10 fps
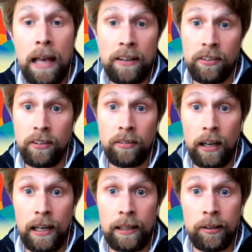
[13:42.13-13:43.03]
best
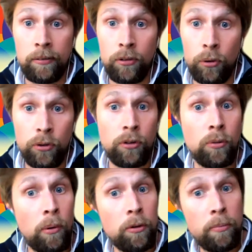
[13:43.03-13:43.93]
sources of
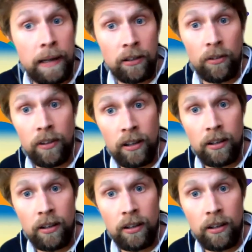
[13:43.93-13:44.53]
support, depending on